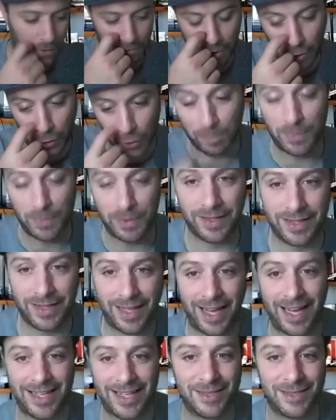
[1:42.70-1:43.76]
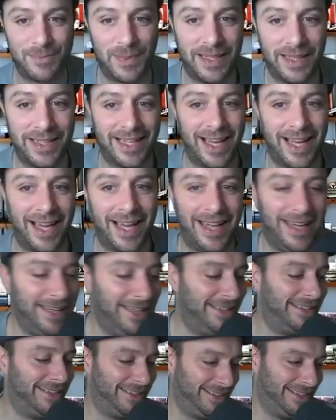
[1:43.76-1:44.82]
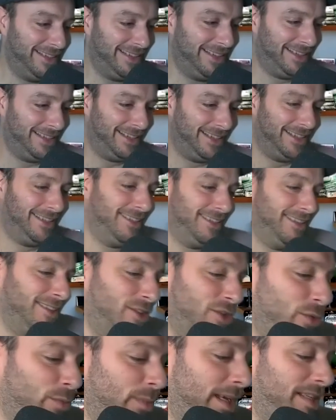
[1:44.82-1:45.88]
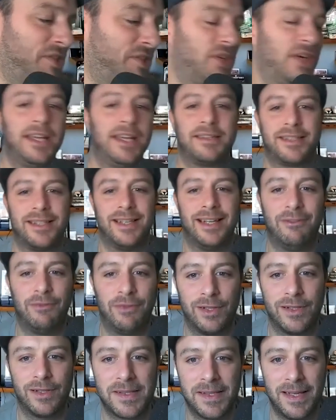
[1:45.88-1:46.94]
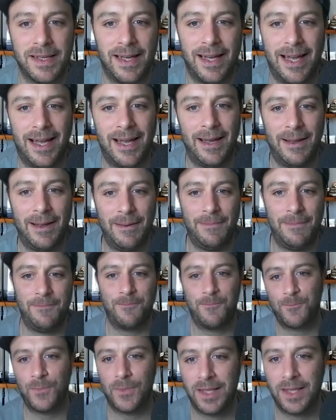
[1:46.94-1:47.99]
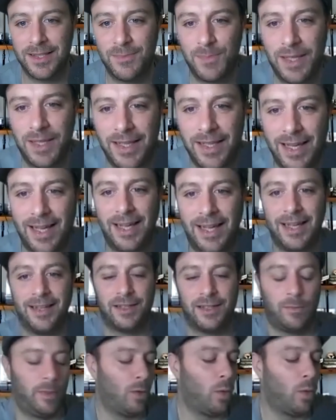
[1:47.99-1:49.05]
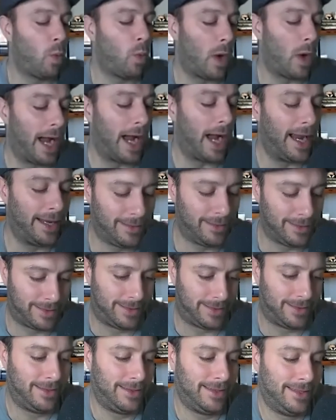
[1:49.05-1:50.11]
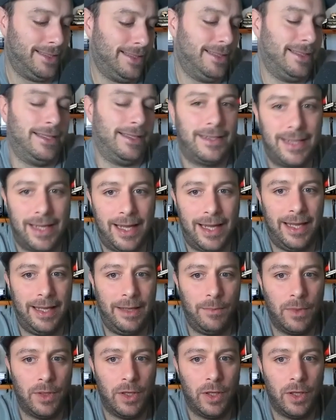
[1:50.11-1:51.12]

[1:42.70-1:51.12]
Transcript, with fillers: Recruitment hasn't been kind to my stress levels. Um, it's been a it's been a wild time.